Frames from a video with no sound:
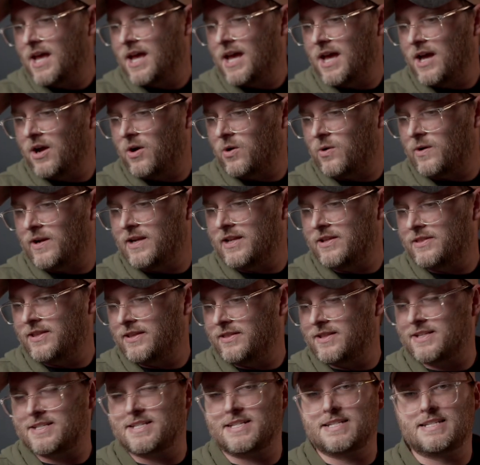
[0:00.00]
or
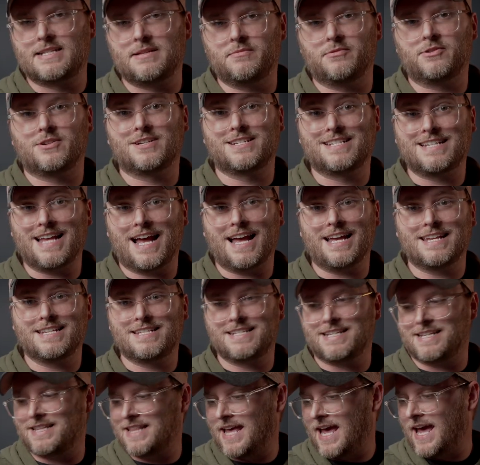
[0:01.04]
anything that's a similar
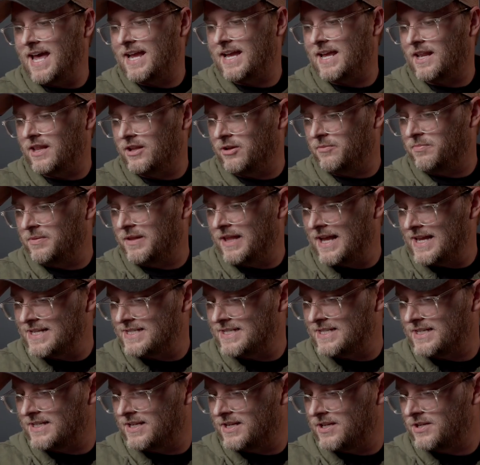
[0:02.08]
size to that. Got a little
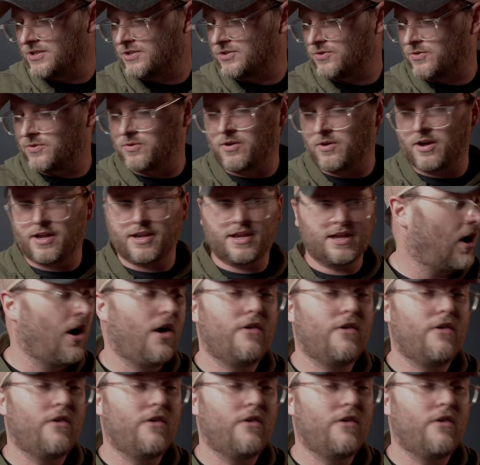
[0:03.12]
plastic screw on.